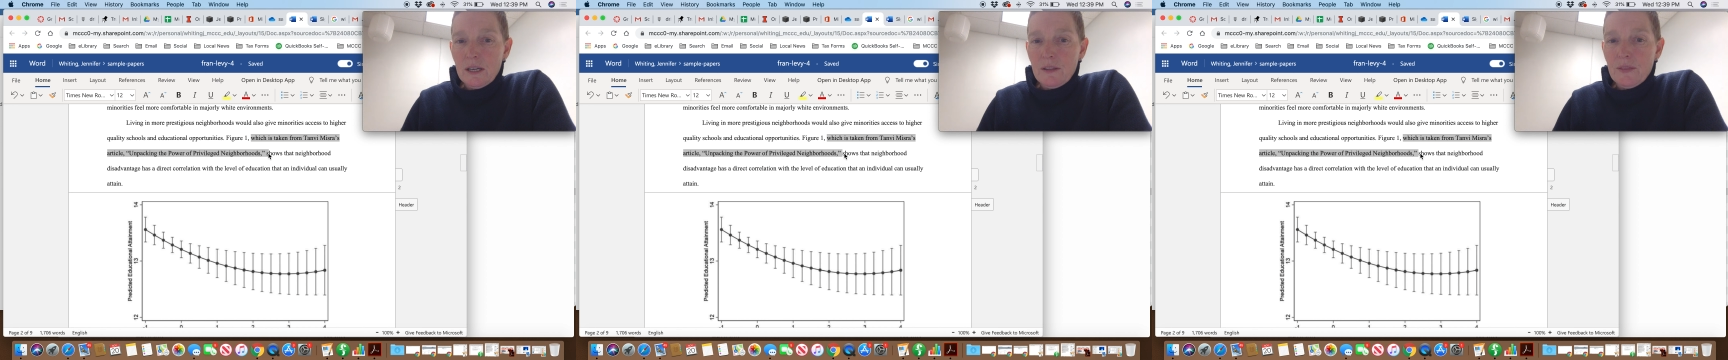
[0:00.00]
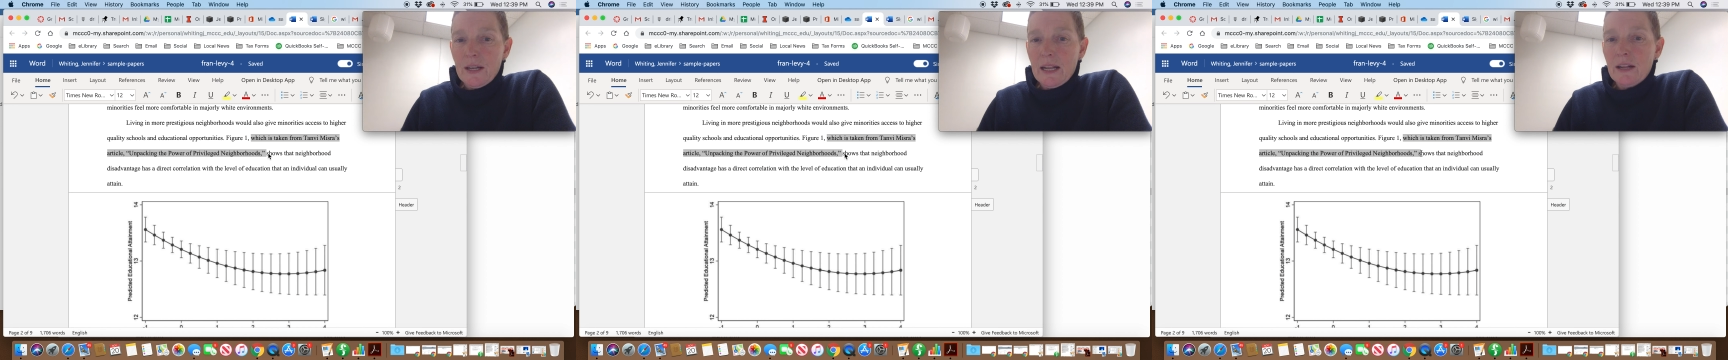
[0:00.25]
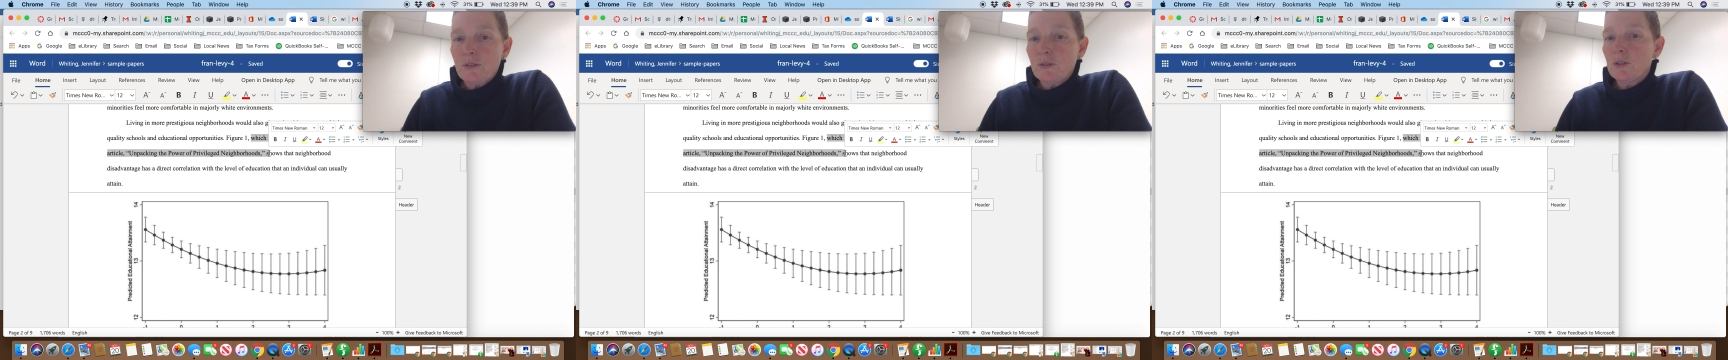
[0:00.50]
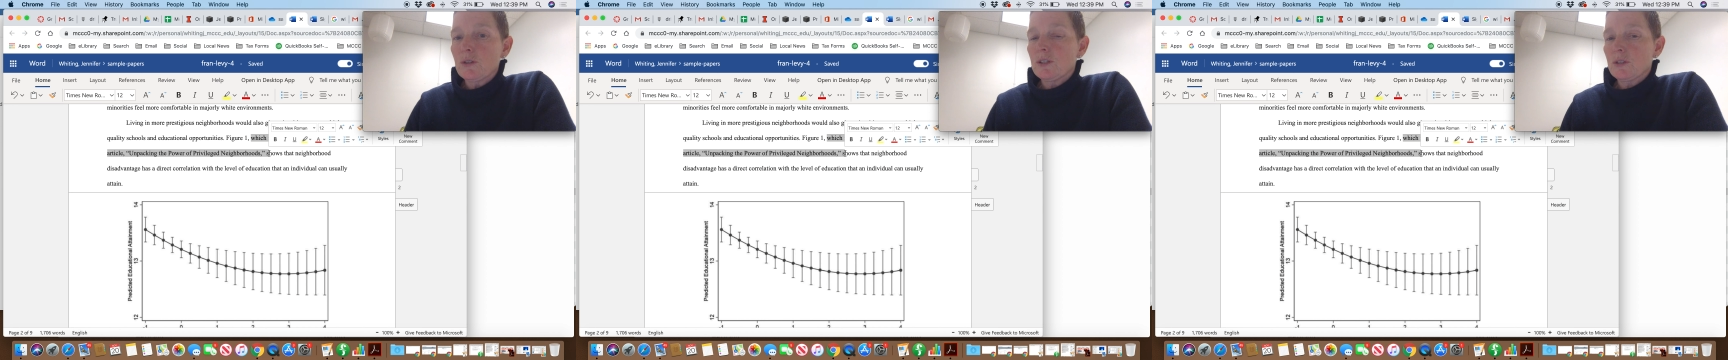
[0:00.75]
that
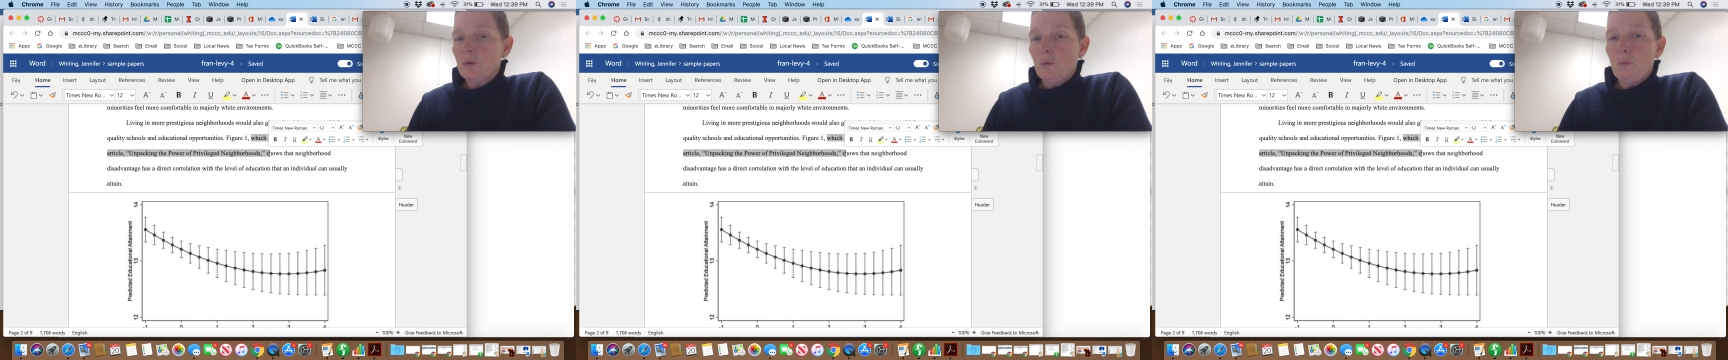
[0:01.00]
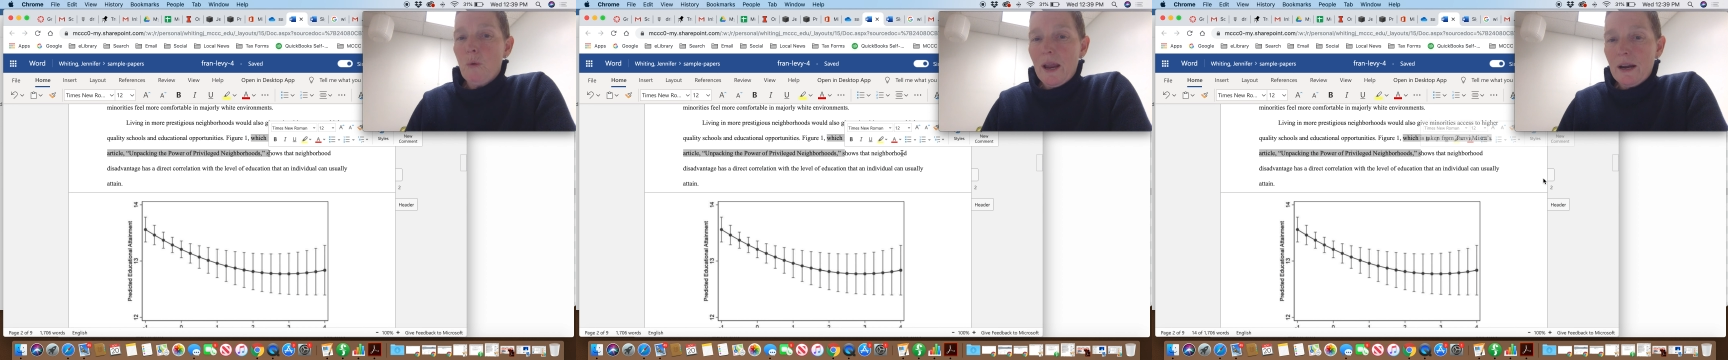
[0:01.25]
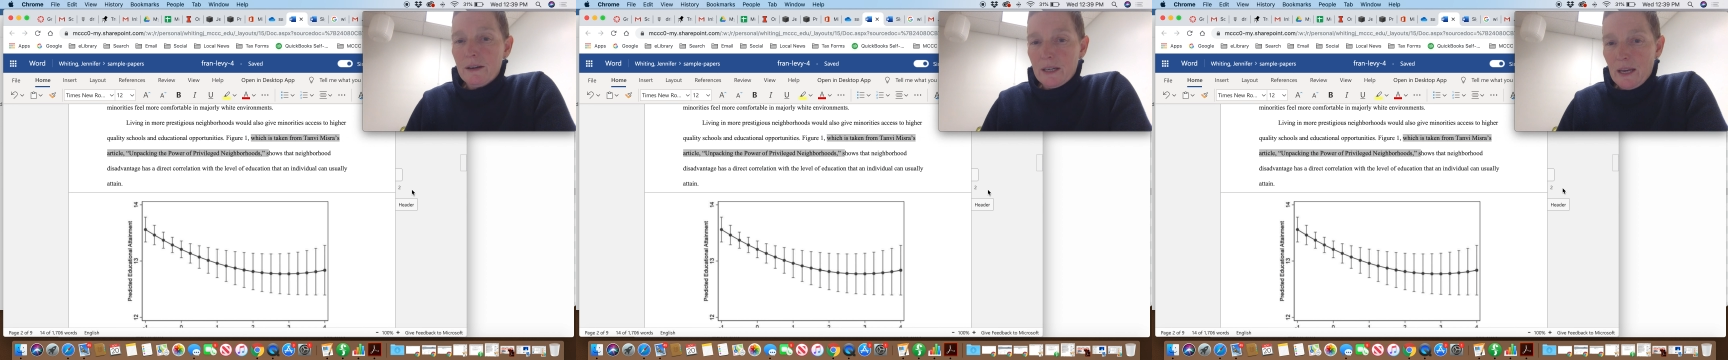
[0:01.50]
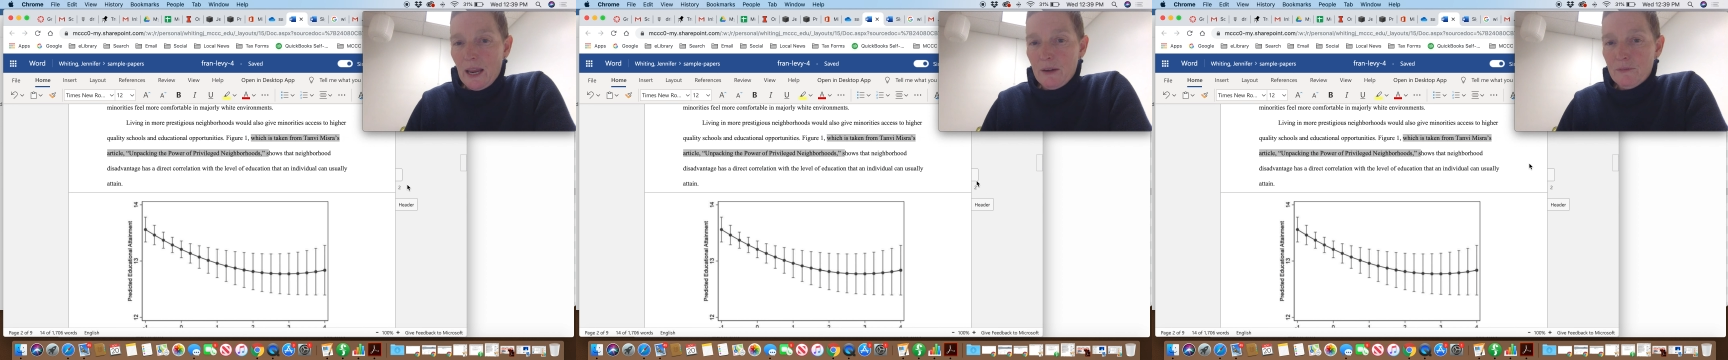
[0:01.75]
introduces where it
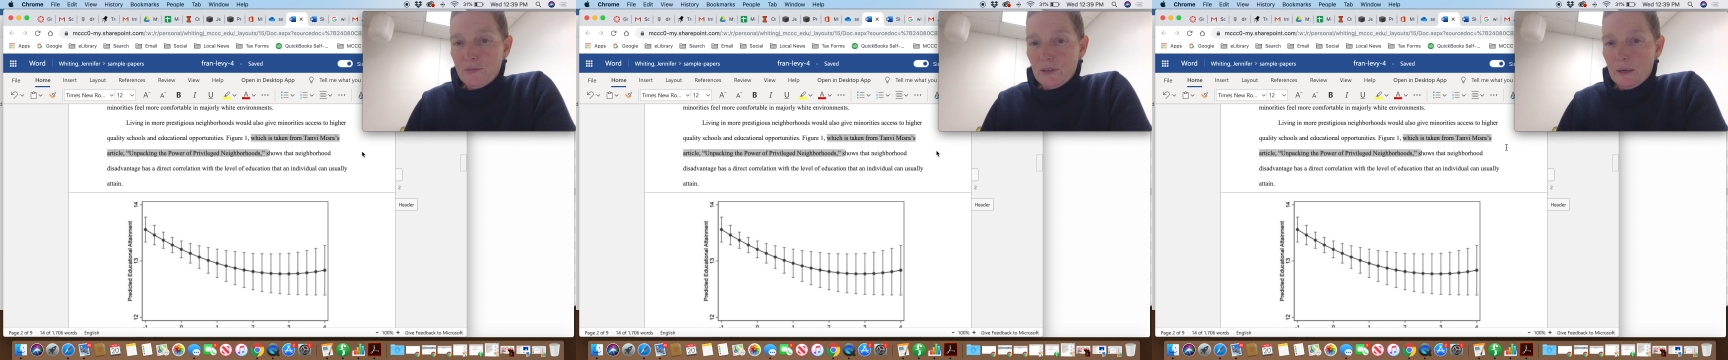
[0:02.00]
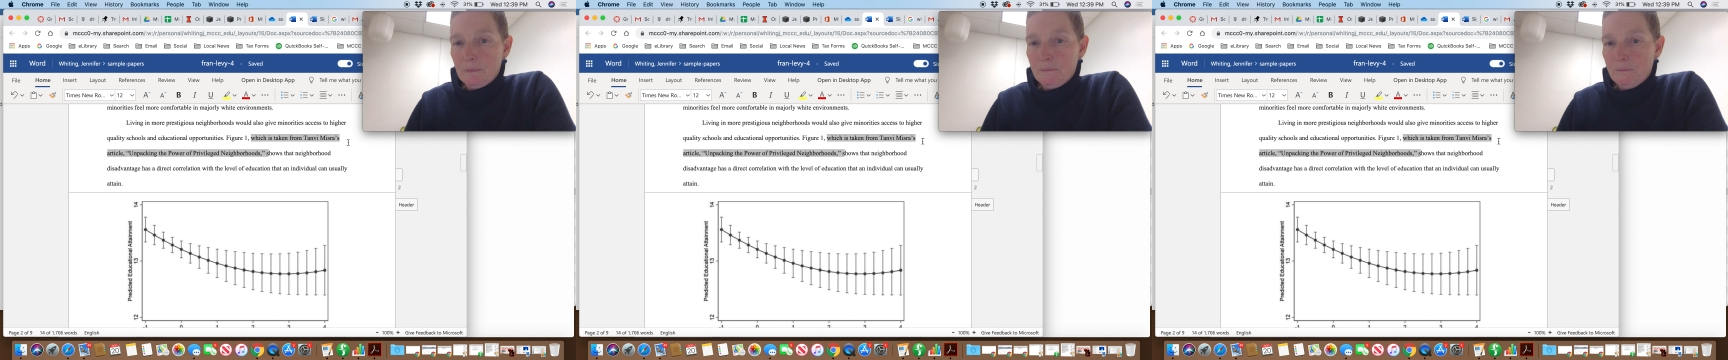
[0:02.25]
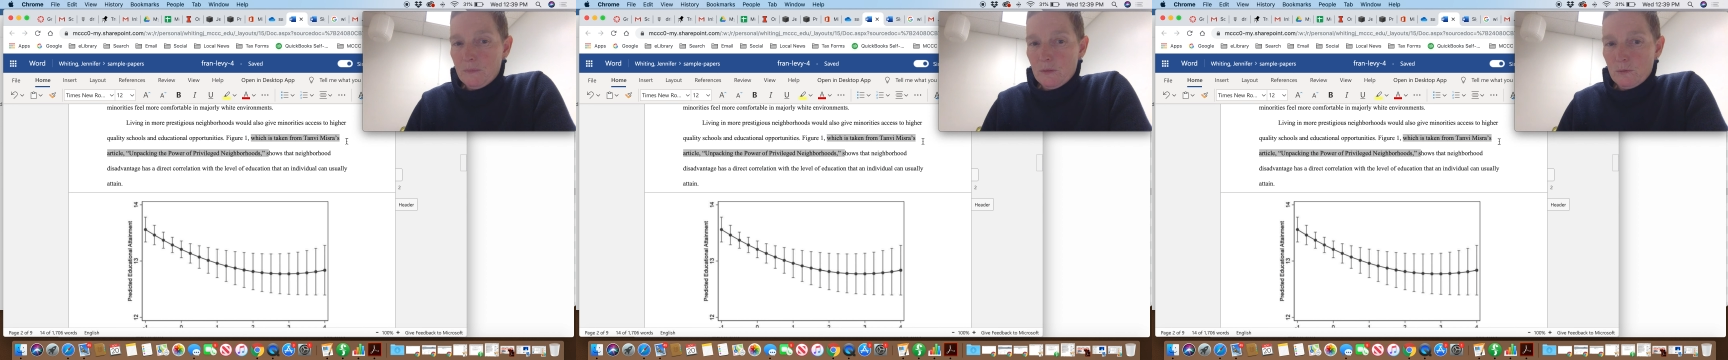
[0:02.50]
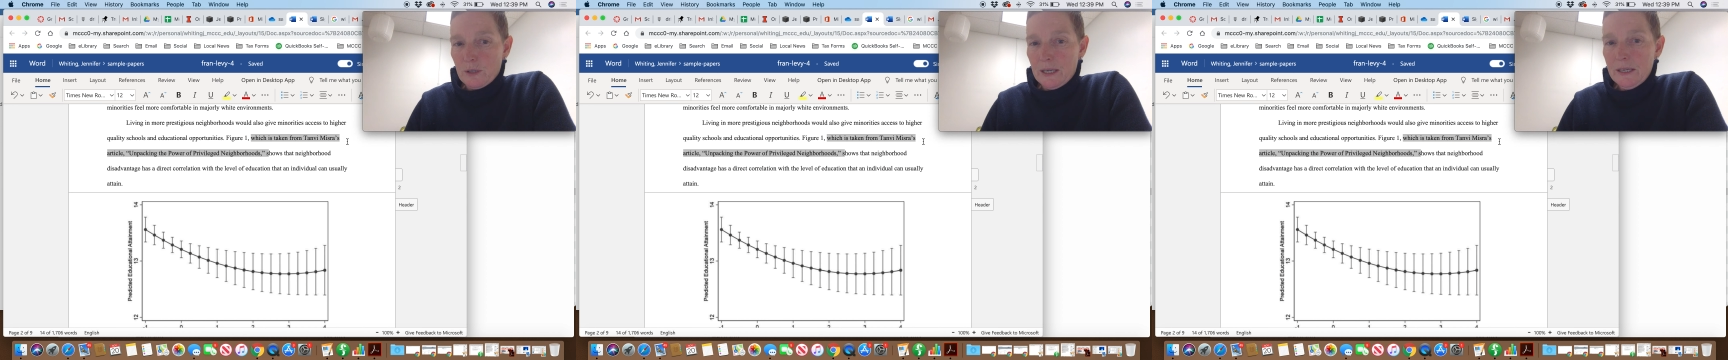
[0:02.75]
came from,
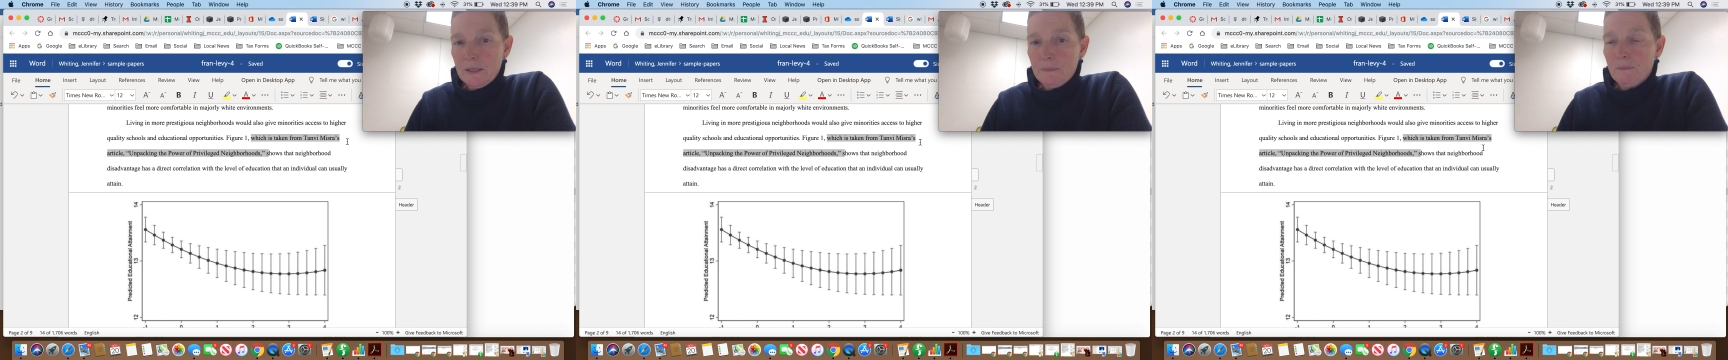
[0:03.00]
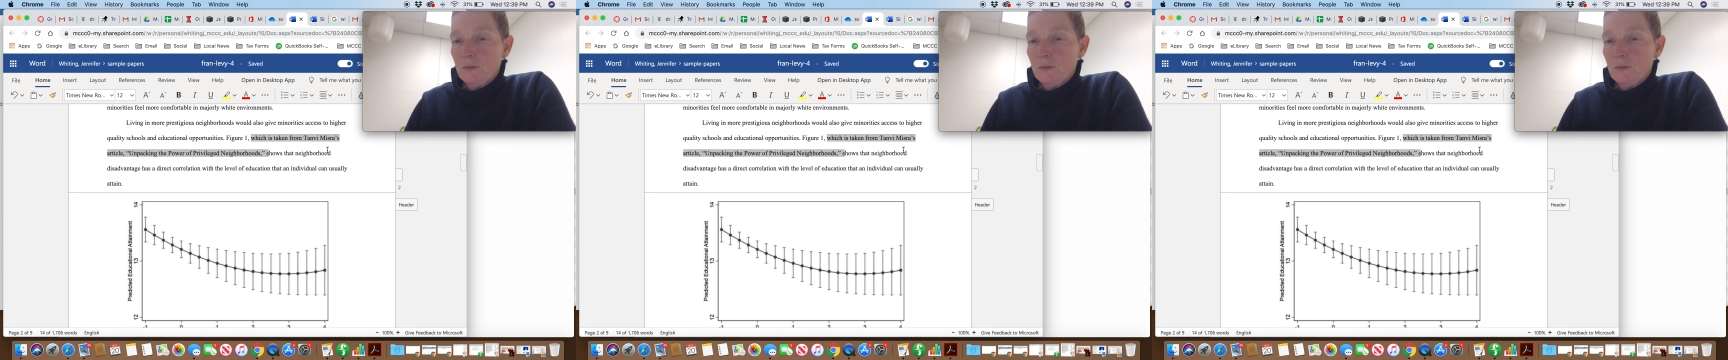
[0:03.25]
right?